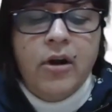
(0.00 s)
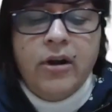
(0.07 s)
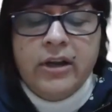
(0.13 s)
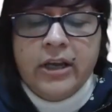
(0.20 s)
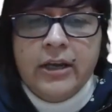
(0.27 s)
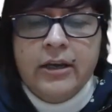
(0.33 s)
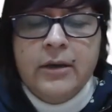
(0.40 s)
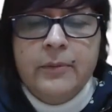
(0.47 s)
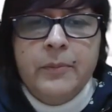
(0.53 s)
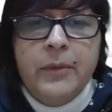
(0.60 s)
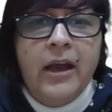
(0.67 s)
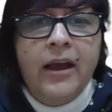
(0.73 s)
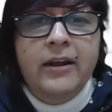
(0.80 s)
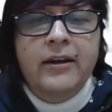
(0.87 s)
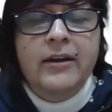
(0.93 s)

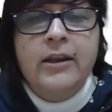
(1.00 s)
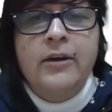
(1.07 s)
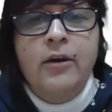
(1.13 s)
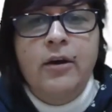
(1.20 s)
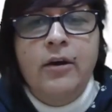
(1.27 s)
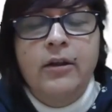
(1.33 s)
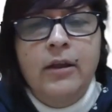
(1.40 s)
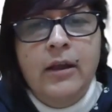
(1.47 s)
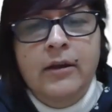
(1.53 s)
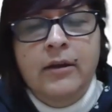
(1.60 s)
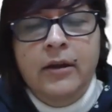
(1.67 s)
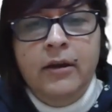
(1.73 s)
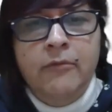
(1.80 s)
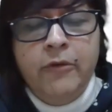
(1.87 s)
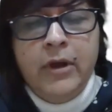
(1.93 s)
continuum,
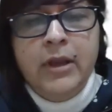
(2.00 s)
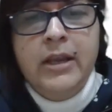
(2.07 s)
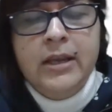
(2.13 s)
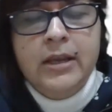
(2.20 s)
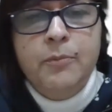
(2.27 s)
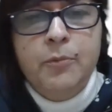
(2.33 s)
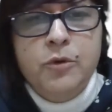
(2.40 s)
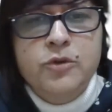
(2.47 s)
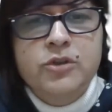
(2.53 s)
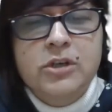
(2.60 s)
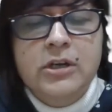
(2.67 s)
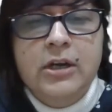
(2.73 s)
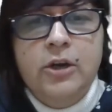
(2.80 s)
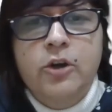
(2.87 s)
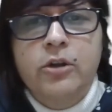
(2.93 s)
and while he
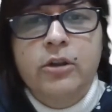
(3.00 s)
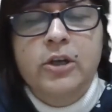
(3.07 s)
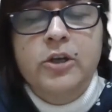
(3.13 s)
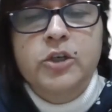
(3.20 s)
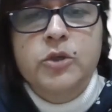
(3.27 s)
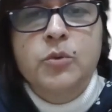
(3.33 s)
posted it on the